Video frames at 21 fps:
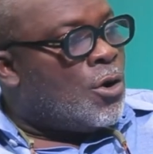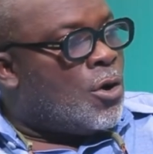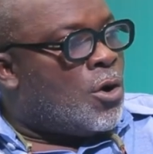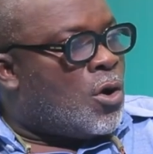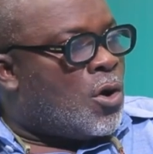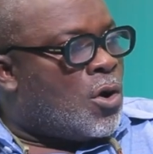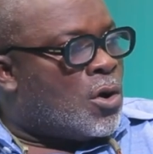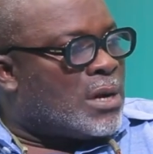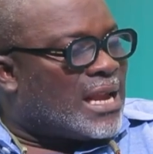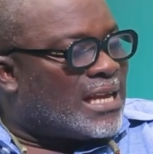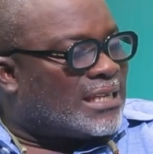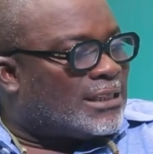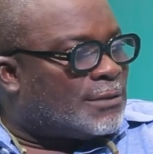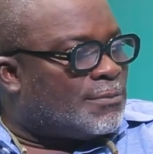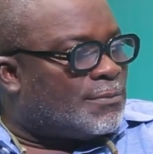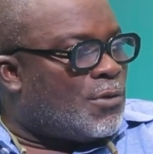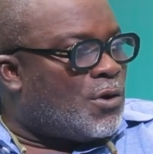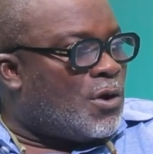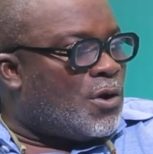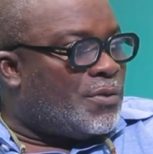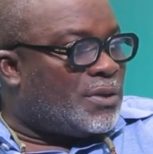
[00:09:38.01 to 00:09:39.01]
on that
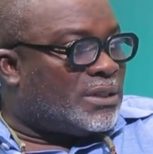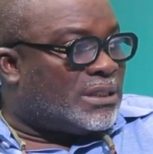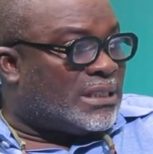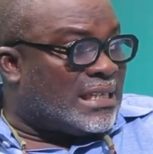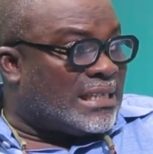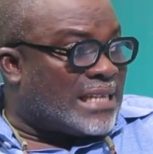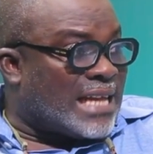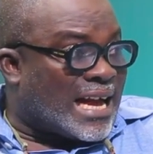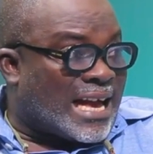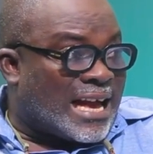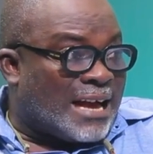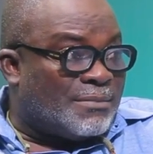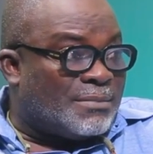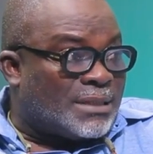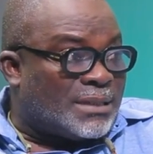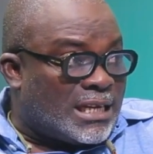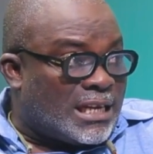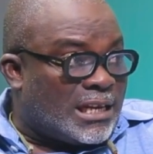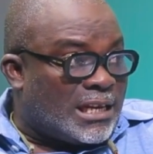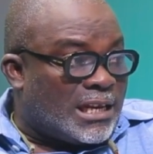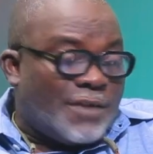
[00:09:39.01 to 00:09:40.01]
small return that comes
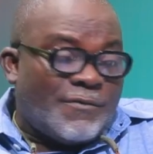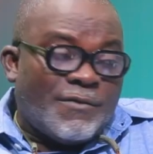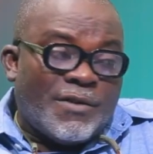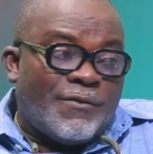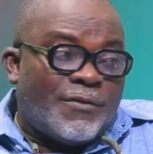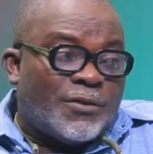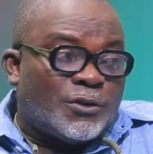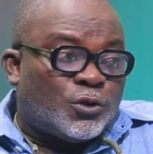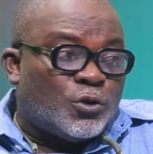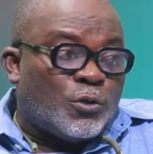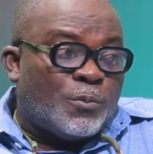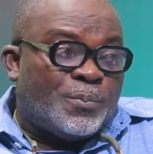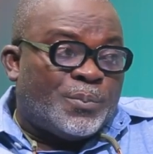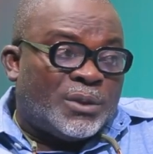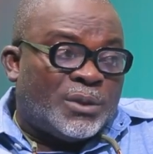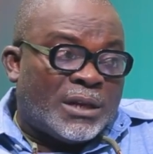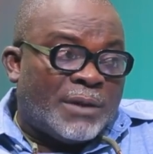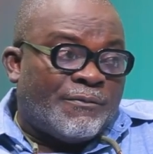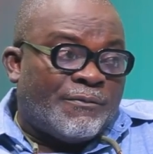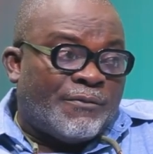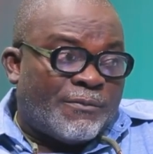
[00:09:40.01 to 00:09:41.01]
in, even if it's two,
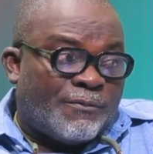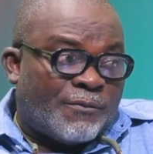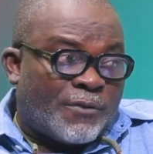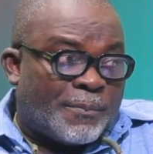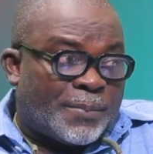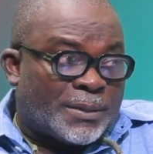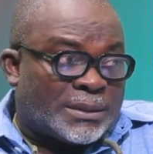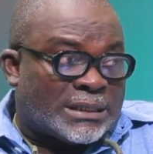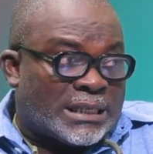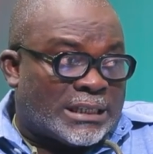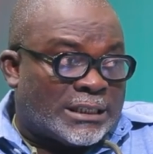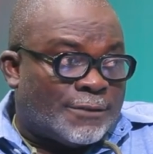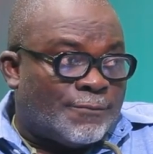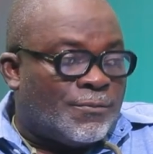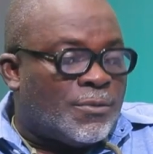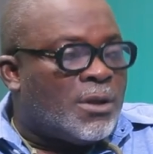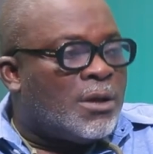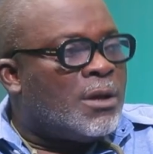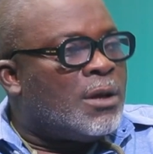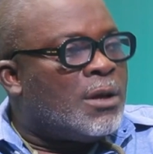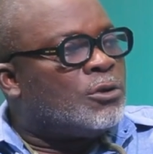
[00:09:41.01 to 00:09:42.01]
three, four percent,
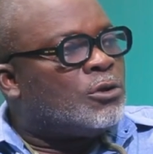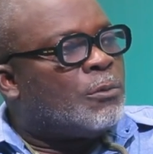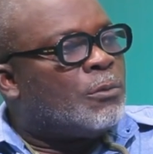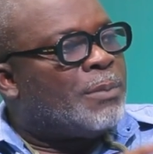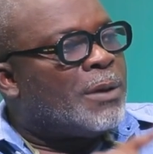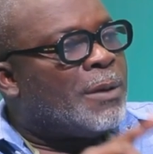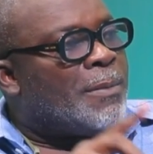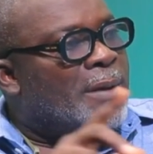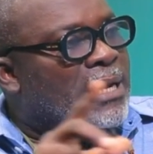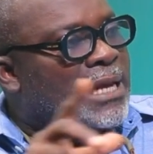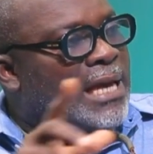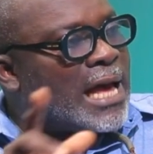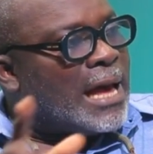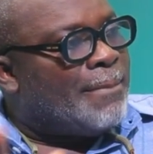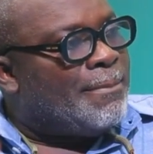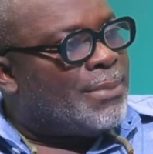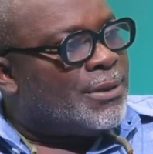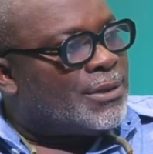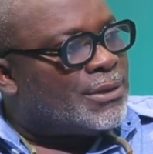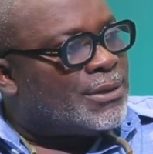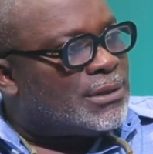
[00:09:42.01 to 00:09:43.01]
mm. to pay medical
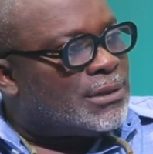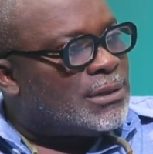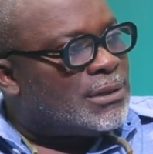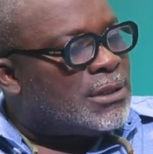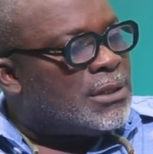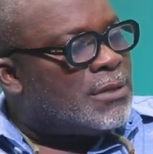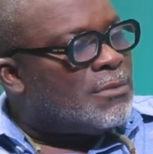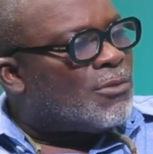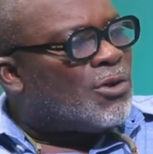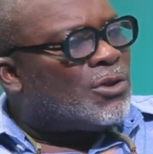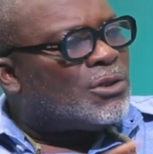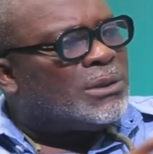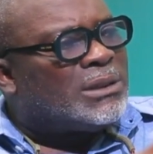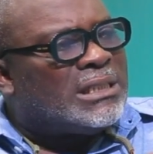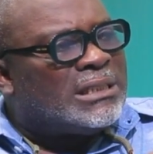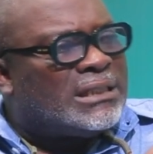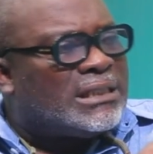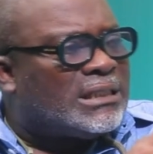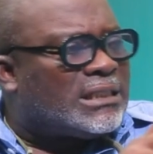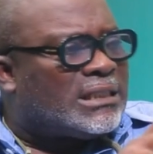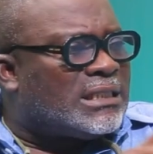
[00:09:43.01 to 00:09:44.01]
bills. Because
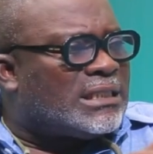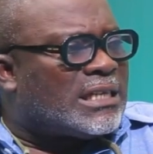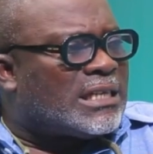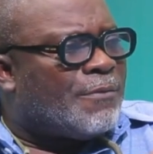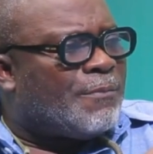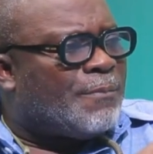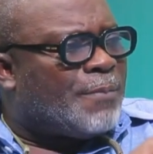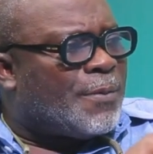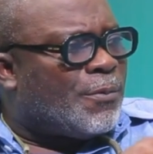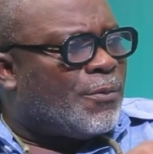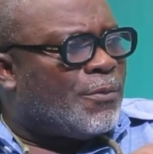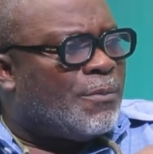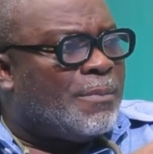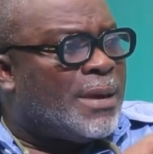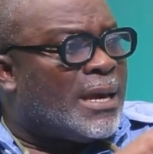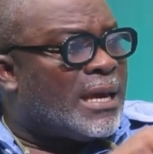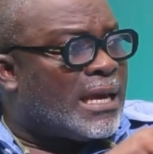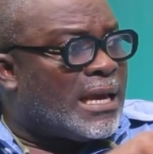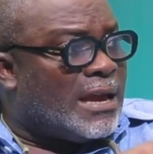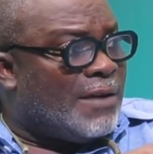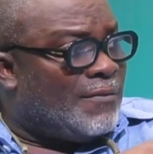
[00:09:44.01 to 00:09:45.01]
decisions that people make
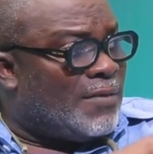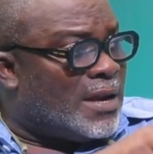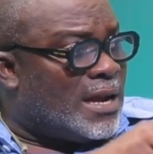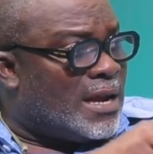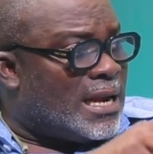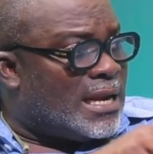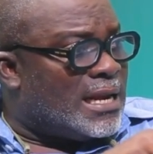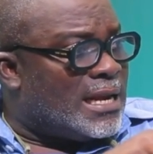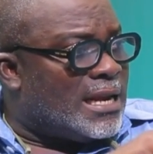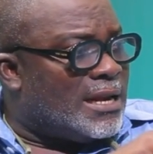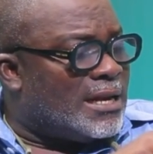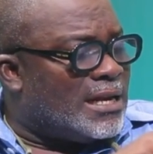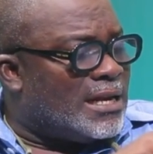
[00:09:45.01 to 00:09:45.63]
every now and then, they